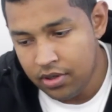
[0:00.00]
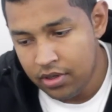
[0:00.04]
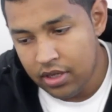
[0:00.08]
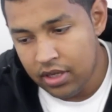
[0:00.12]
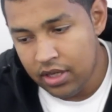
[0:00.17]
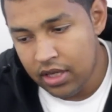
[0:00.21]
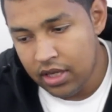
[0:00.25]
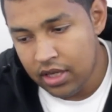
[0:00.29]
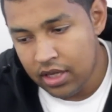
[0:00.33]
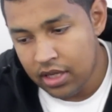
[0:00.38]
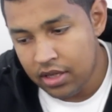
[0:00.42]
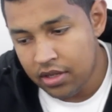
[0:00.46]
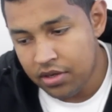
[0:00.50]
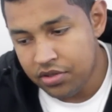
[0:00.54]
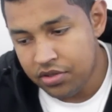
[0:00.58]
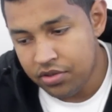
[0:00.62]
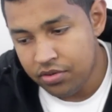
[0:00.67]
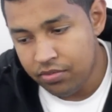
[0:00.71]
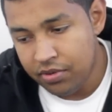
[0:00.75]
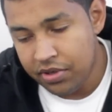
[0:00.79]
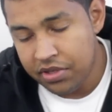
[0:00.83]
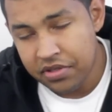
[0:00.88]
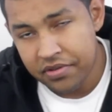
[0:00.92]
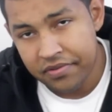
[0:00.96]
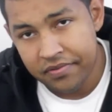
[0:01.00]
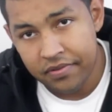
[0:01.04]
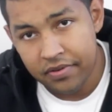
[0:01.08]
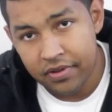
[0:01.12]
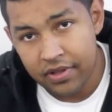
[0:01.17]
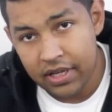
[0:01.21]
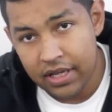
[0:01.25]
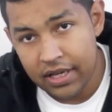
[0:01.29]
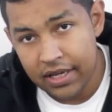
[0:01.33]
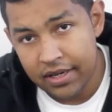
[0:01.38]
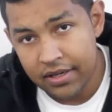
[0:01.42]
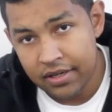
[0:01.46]
Yeah, there's a reason for
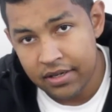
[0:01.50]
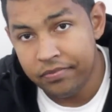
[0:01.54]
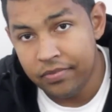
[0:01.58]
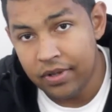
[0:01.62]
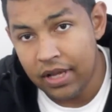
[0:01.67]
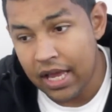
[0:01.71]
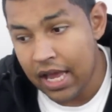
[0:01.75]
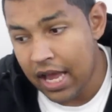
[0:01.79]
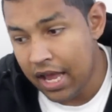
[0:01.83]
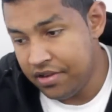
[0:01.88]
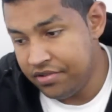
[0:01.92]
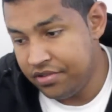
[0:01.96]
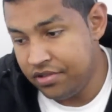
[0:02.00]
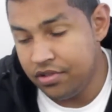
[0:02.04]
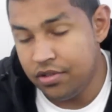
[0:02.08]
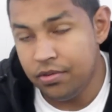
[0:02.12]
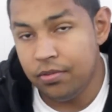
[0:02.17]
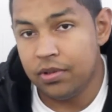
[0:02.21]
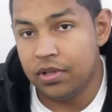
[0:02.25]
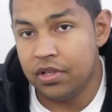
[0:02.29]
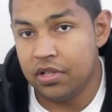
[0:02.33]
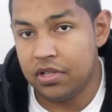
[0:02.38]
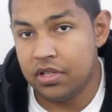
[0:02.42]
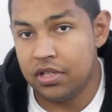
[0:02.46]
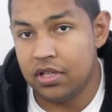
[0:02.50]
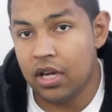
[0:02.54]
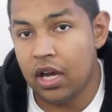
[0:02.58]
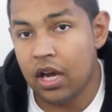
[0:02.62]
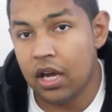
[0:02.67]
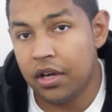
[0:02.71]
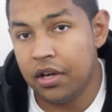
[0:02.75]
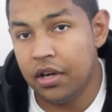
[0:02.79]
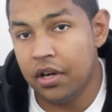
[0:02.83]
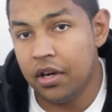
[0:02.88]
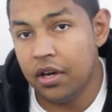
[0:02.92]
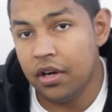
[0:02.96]
that. It has to do with the
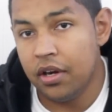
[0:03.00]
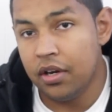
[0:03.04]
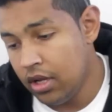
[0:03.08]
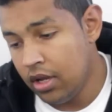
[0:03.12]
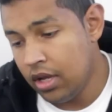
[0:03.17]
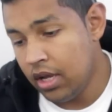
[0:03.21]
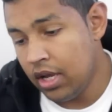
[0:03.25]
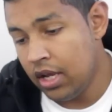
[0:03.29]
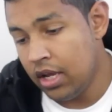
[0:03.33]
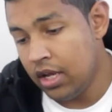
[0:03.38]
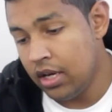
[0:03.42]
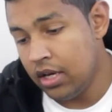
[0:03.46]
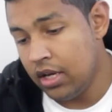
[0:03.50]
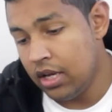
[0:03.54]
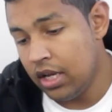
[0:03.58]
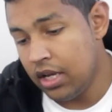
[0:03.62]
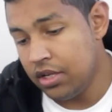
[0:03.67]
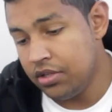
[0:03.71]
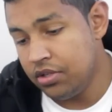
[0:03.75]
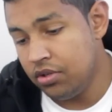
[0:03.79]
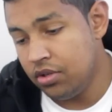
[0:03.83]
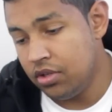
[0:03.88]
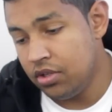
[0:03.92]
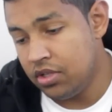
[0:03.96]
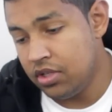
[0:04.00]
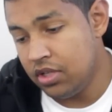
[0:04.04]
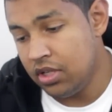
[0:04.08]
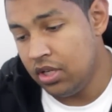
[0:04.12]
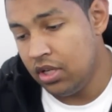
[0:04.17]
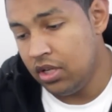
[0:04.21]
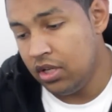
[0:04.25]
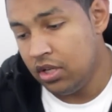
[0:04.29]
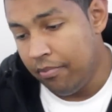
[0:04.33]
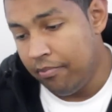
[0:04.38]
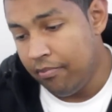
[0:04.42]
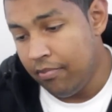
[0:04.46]
stock here. And as you can
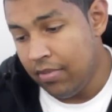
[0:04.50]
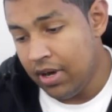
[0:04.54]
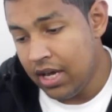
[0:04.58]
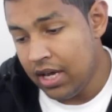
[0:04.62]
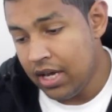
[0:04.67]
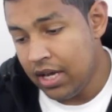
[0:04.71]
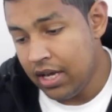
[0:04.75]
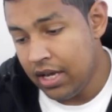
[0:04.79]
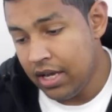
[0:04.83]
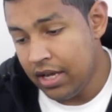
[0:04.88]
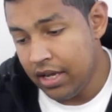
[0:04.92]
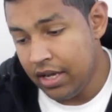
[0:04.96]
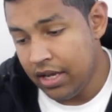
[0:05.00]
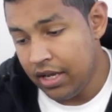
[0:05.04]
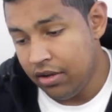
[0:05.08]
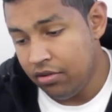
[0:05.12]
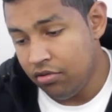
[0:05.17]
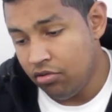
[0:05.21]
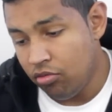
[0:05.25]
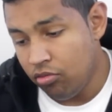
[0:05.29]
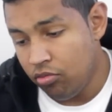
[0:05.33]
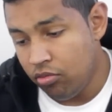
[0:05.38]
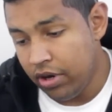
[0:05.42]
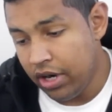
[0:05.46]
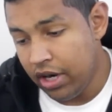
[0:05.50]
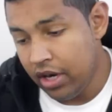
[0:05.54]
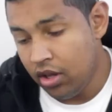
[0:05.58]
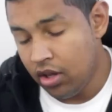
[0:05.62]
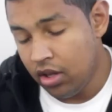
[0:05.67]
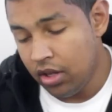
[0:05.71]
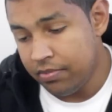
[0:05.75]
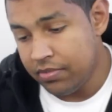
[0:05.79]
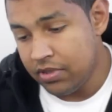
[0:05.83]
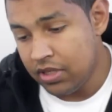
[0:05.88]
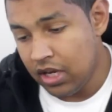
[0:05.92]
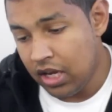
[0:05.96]
see, my
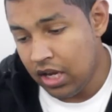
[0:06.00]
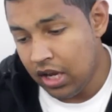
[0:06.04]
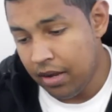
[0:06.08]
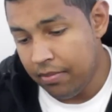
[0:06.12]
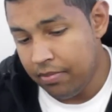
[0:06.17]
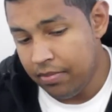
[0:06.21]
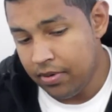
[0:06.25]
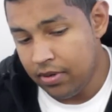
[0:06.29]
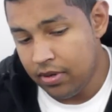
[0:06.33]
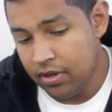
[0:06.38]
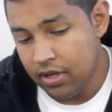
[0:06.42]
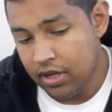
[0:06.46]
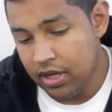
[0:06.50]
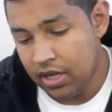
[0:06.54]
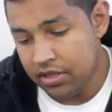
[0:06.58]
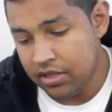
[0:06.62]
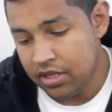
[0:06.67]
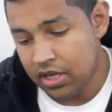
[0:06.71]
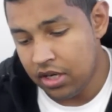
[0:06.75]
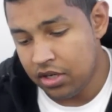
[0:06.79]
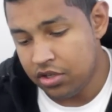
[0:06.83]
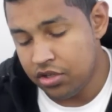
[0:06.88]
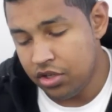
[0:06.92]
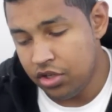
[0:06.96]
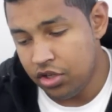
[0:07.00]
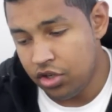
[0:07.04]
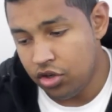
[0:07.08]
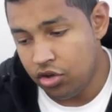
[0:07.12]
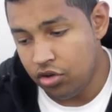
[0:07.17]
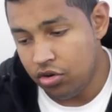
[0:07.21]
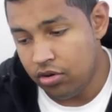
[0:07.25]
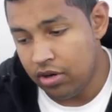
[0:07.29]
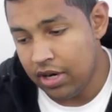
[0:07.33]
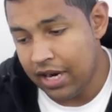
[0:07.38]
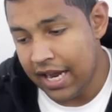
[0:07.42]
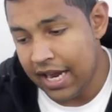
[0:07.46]
rail up top is actually
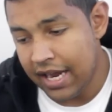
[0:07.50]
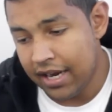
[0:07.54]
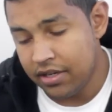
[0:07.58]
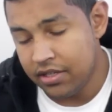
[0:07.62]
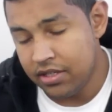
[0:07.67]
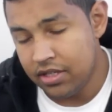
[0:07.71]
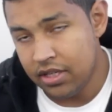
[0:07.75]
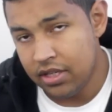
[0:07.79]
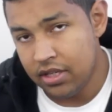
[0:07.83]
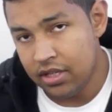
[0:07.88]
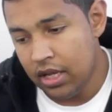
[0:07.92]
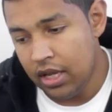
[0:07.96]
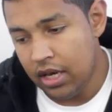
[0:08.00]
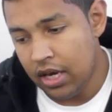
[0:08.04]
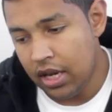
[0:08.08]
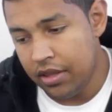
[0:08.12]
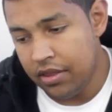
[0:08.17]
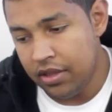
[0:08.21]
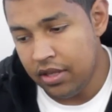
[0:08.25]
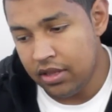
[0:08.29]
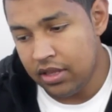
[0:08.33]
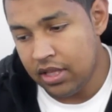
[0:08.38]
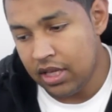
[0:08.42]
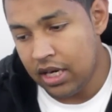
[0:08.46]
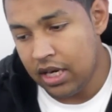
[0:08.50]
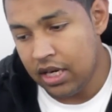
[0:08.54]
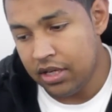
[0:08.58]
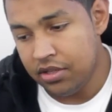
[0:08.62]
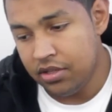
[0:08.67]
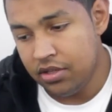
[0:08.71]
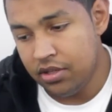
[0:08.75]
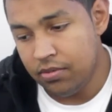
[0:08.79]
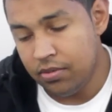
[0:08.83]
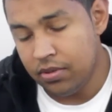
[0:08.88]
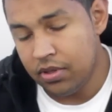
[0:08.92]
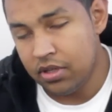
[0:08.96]
cracked, and I think that has
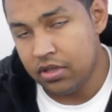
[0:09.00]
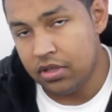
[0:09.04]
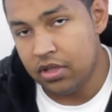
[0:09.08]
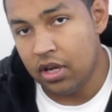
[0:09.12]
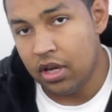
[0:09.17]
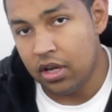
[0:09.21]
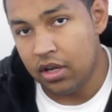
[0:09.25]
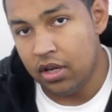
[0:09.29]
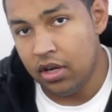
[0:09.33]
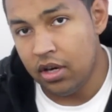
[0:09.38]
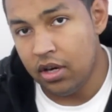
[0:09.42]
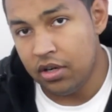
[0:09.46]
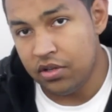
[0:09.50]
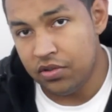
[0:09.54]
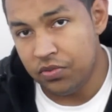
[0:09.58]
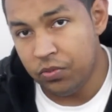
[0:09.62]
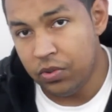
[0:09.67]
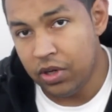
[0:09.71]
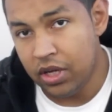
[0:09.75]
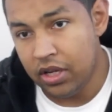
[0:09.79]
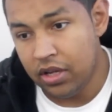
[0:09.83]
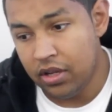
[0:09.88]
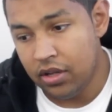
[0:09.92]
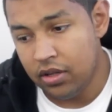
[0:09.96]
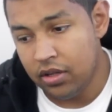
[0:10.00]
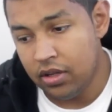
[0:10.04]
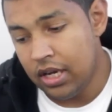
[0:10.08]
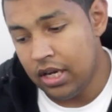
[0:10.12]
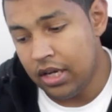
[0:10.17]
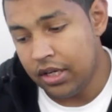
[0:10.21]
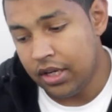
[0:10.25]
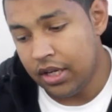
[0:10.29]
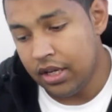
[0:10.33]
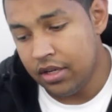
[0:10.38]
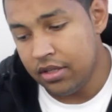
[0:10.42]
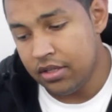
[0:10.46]
to do with the stock here as well.
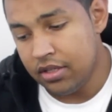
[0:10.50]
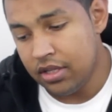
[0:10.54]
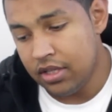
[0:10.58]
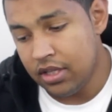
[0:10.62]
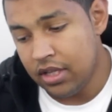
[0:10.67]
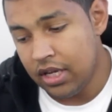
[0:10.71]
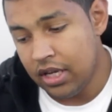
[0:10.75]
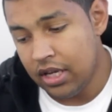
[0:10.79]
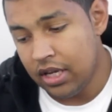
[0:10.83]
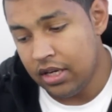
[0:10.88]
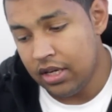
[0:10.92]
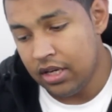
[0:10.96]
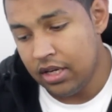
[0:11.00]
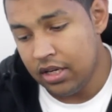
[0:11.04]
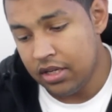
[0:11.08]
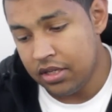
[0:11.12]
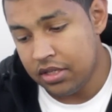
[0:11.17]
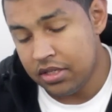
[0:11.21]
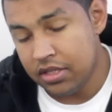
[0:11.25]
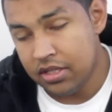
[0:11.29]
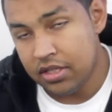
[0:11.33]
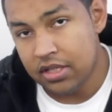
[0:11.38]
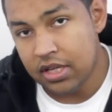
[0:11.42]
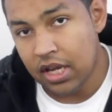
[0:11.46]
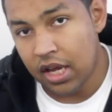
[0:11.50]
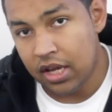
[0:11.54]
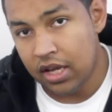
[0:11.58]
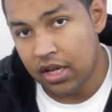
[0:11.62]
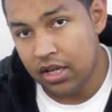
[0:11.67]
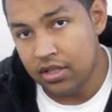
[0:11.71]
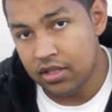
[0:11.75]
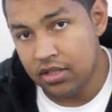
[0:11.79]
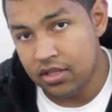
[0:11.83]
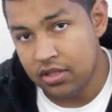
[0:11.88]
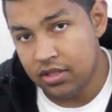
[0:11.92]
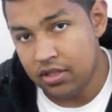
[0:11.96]
I'll get into that in a
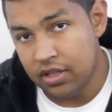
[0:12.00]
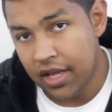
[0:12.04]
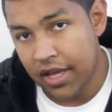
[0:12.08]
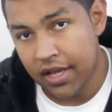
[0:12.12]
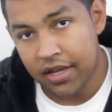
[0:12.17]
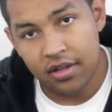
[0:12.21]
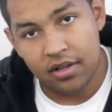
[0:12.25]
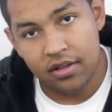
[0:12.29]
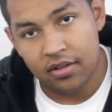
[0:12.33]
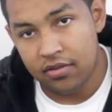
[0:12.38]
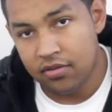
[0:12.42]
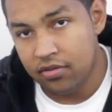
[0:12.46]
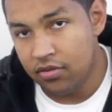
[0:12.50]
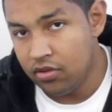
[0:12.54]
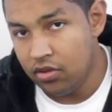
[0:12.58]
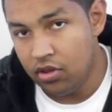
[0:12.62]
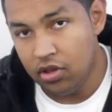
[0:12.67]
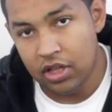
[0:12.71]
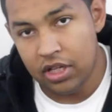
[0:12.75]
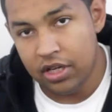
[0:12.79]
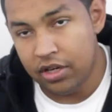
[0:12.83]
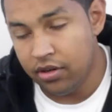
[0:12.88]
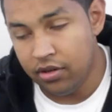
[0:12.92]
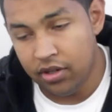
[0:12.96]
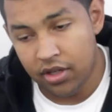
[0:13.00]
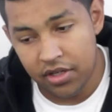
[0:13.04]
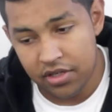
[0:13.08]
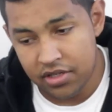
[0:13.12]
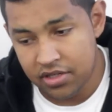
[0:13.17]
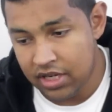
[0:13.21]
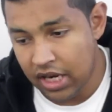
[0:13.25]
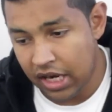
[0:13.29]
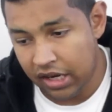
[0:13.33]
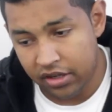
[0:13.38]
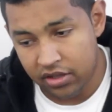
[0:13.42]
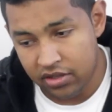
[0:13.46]
second, like literally
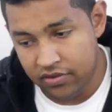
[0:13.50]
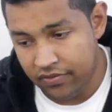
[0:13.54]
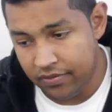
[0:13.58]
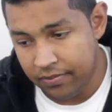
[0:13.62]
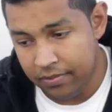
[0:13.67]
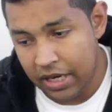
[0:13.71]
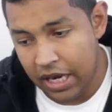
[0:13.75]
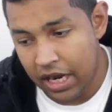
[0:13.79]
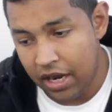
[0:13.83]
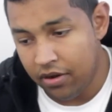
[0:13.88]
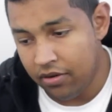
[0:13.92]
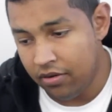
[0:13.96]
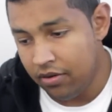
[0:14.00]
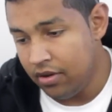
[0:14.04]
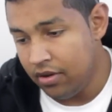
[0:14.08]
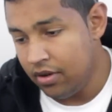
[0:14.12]
seconds from now.